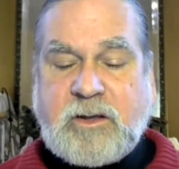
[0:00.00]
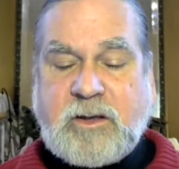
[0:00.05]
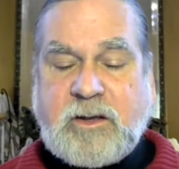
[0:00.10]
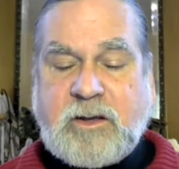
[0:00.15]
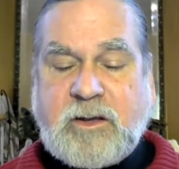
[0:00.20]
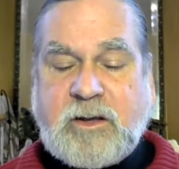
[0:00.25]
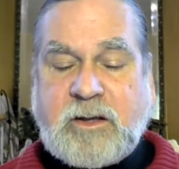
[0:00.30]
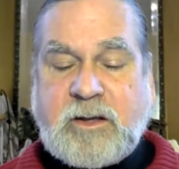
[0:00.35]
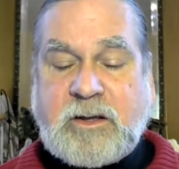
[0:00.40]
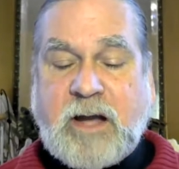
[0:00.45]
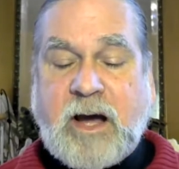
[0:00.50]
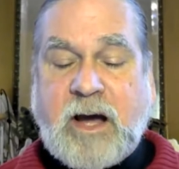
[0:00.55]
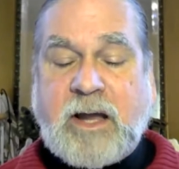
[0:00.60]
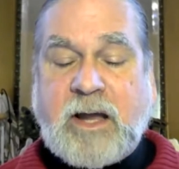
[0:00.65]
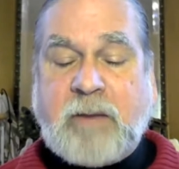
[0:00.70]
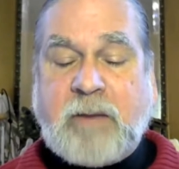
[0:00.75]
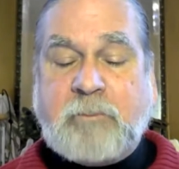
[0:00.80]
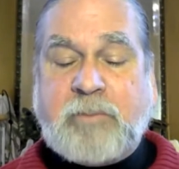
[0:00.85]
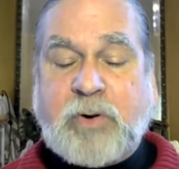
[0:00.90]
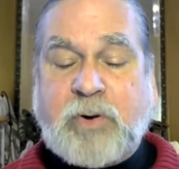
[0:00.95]
And I
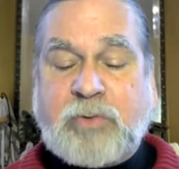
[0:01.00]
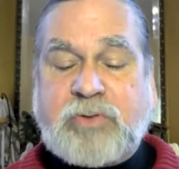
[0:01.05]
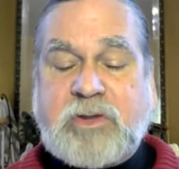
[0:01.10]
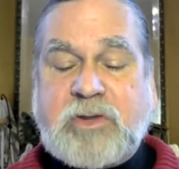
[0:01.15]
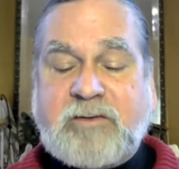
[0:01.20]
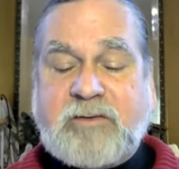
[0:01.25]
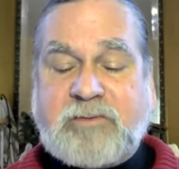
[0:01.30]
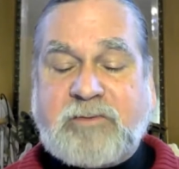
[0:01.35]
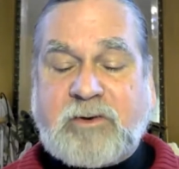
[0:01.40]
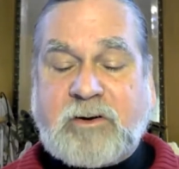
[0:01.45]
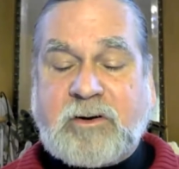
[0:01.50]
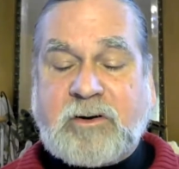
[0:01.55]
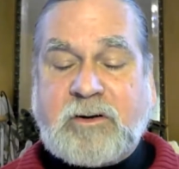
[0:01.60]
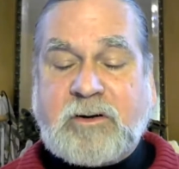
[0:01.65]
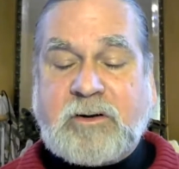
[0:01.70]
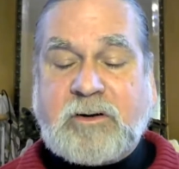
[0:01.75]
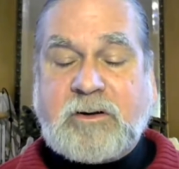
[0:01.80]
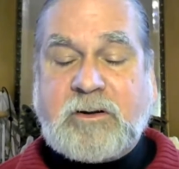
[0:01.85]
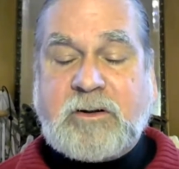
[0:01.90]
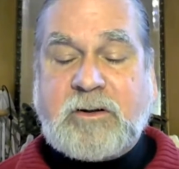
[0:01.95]
am both giver
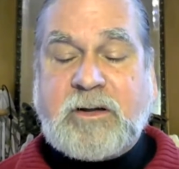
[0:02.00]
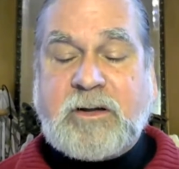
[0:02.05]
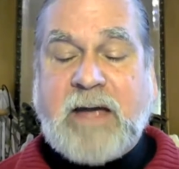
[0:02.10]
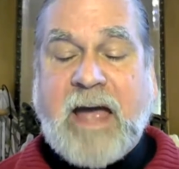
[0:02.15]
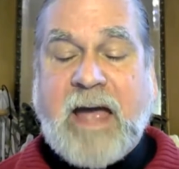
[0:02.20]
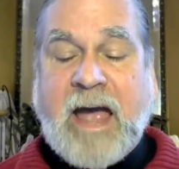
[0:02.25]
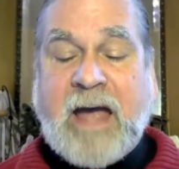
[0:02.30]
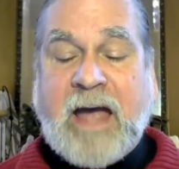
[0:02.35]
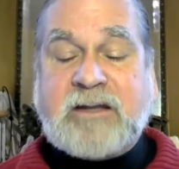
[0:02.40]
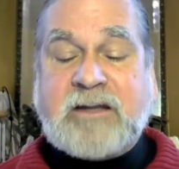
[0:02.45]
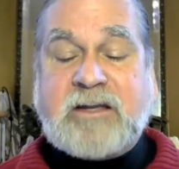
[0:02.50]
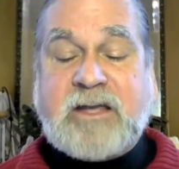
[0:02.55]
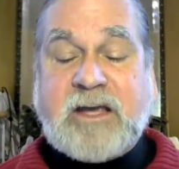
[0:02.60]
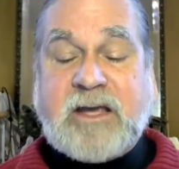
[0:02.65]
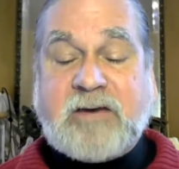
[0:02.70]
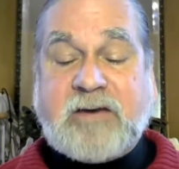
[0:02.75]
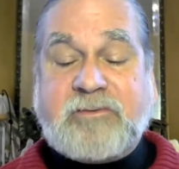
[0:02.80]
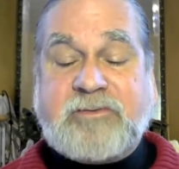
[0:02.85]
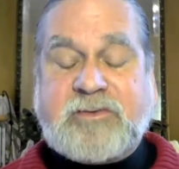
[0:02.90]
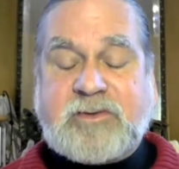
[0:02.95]
and
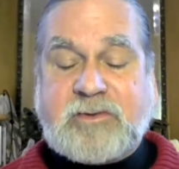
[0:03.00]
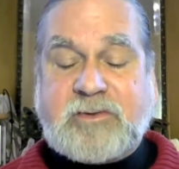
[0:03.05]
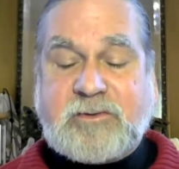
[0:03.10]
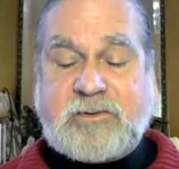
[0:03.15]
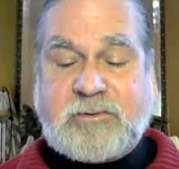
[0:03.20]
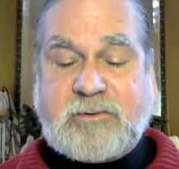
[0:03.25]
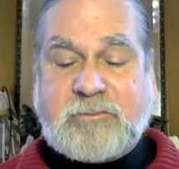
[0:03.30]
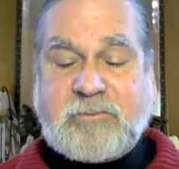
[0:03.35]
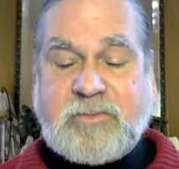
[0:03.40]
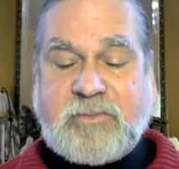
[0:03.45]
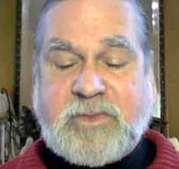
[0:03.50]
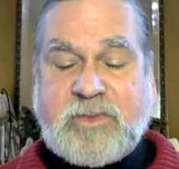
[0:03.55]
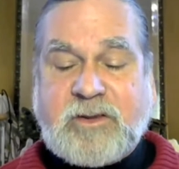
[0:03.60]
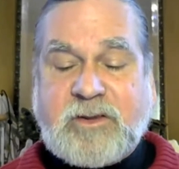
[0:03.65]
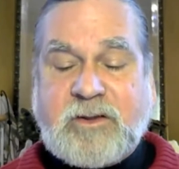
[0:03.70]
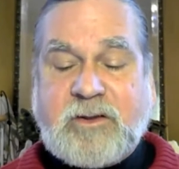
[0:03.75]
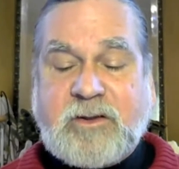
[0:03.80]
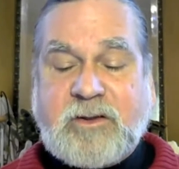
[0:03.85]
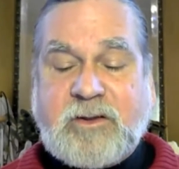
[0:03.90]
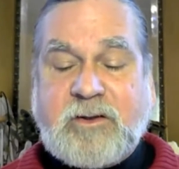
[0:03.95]
gift,
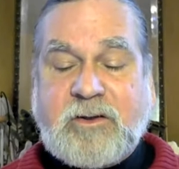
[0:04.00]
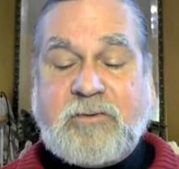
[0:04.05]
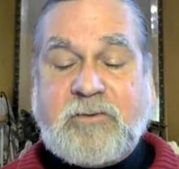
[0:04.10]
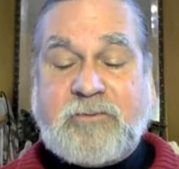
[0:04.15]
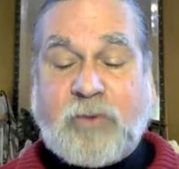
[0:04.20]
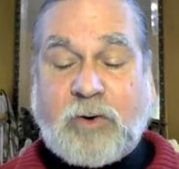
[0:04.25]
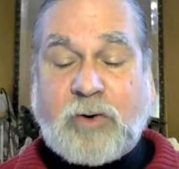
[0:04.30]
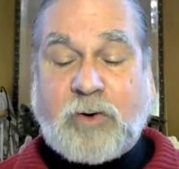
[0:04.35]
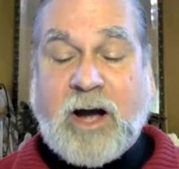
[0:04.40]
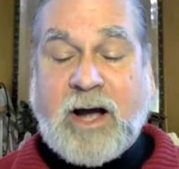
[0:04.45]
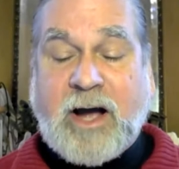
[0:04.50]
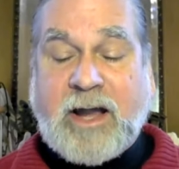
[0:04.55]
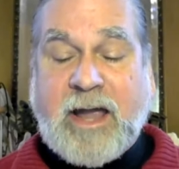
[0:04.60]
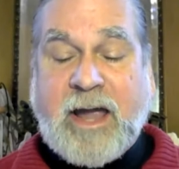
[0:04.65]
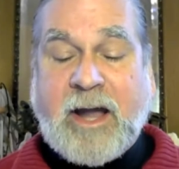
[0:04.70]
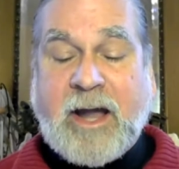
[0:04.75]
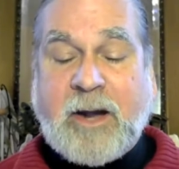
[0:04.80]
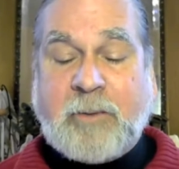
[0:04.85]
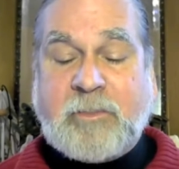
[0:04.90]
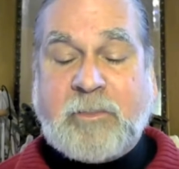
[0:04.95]
for I
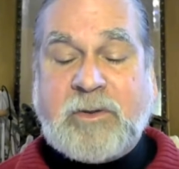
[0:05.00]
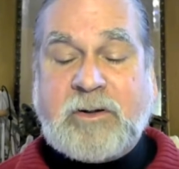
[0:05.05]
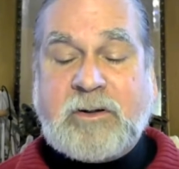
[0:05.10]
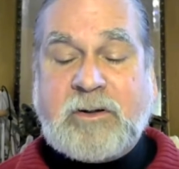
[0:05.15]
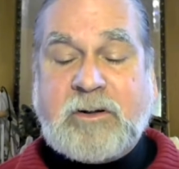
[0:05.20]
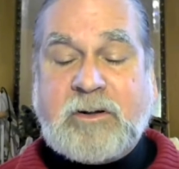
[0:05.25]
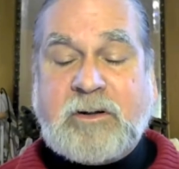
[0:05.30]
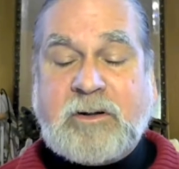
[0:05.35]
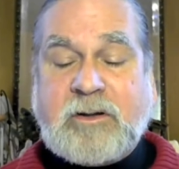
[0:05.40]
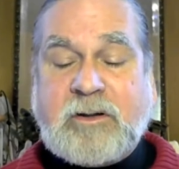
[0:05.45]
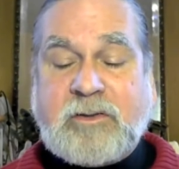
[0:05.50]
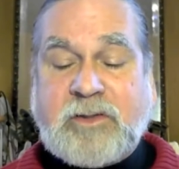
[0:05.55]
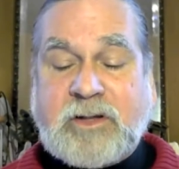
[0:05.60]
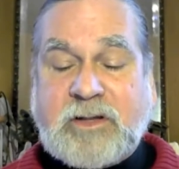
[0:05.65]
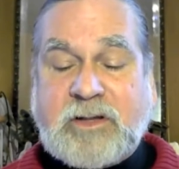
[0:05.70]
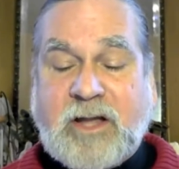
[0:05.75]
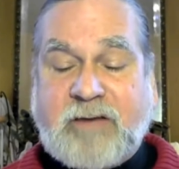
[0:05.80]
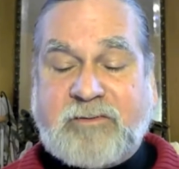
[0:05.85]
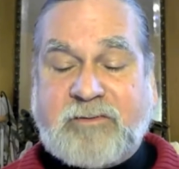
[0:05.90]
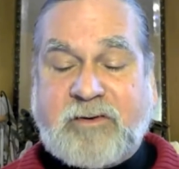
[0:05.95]
am the
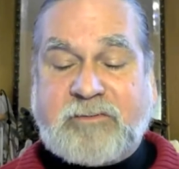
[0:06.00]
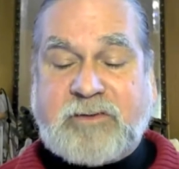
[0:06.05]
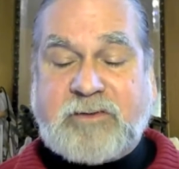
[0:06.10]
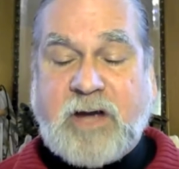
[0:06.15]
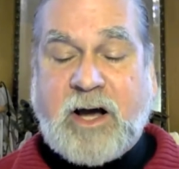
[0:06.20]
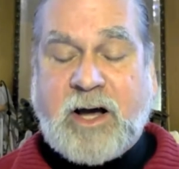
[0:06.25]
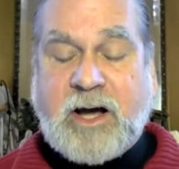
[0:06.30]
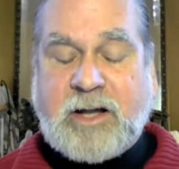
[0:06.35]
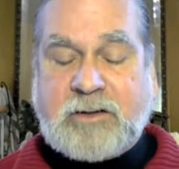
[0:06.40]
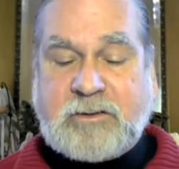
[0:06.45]
love of God.